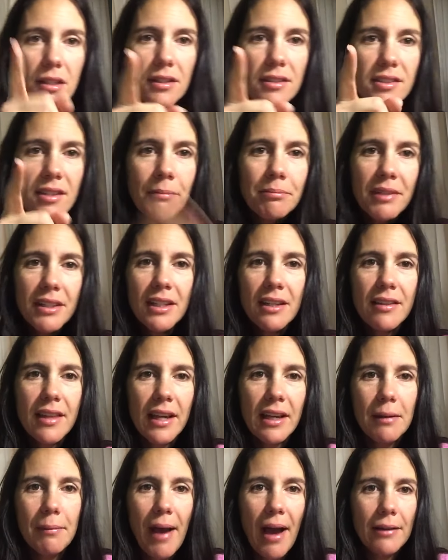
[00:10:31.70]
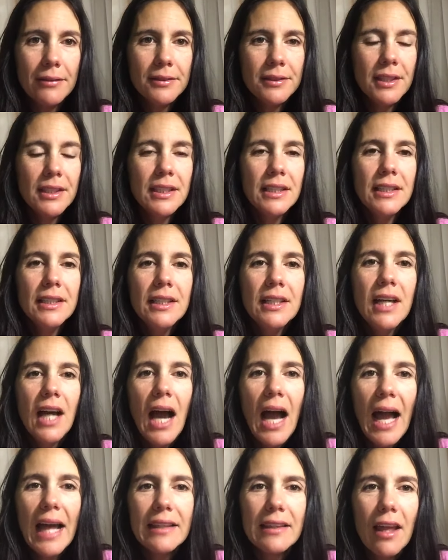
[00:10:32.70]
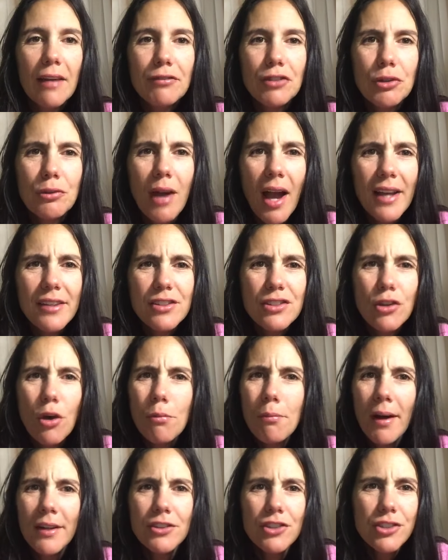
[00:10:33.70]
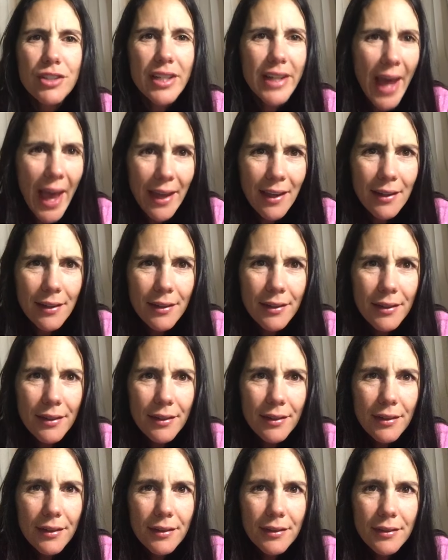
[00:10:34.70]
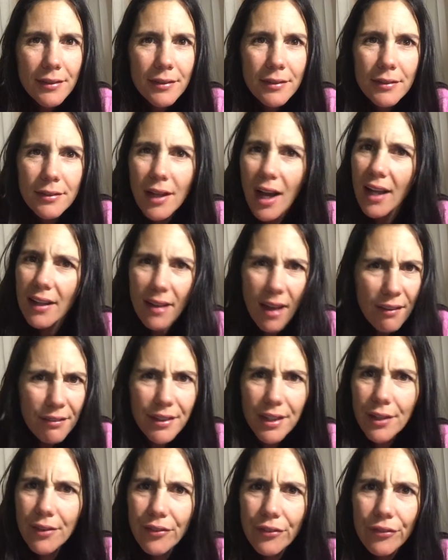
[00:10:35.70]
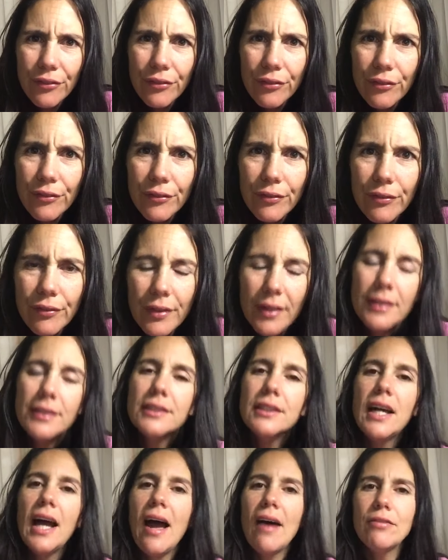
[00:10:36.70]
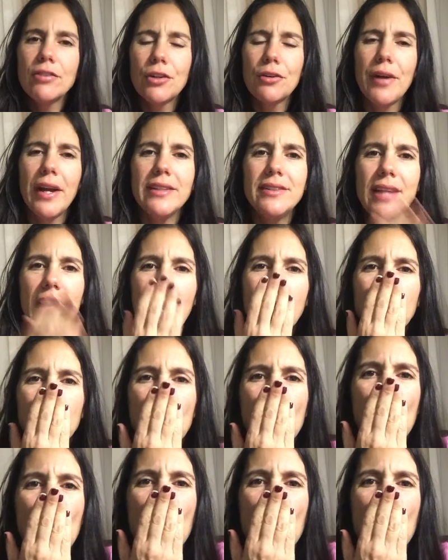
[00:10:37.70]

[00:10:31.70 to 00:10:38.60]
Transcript: Something to think about. I love you guys so much today. I love you. Have a great day.